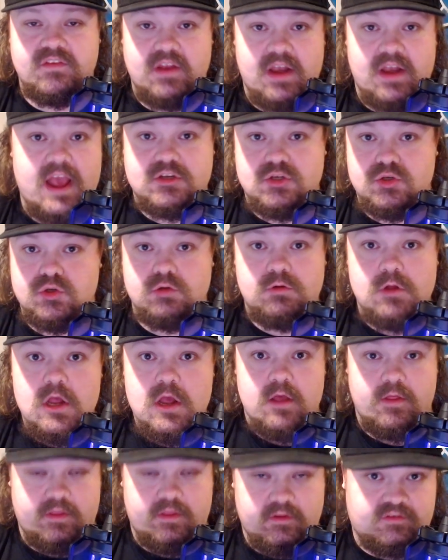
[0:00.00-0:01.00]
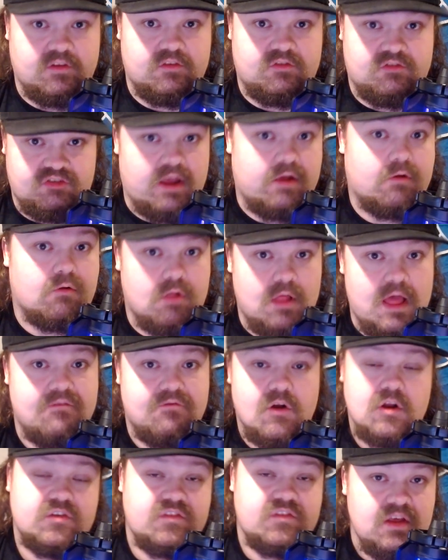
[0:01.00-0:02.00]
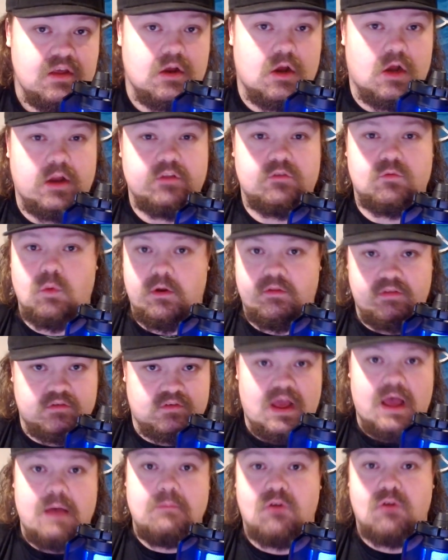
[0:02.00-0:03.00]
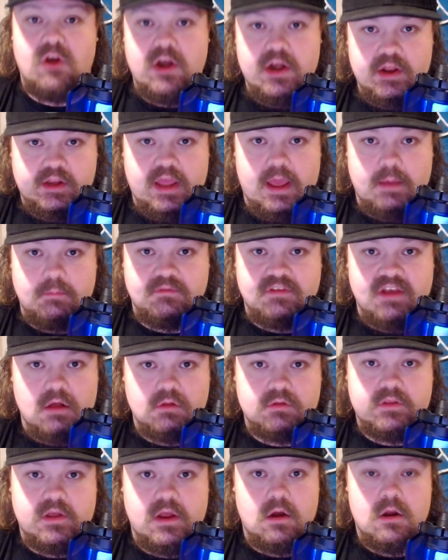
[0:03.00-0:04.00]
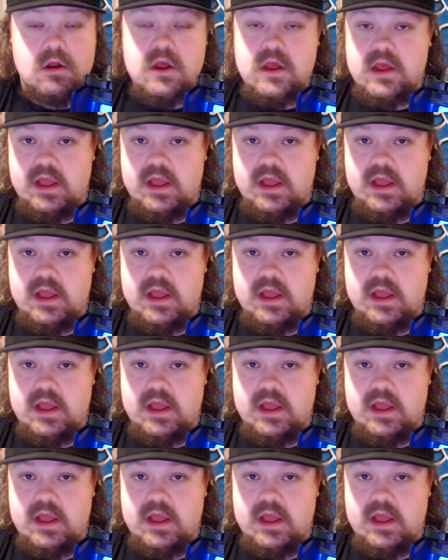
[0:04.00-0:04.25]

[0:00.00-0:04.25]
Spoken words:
And actually, this is Shangrala Frontier. It's one of the top rated games out there.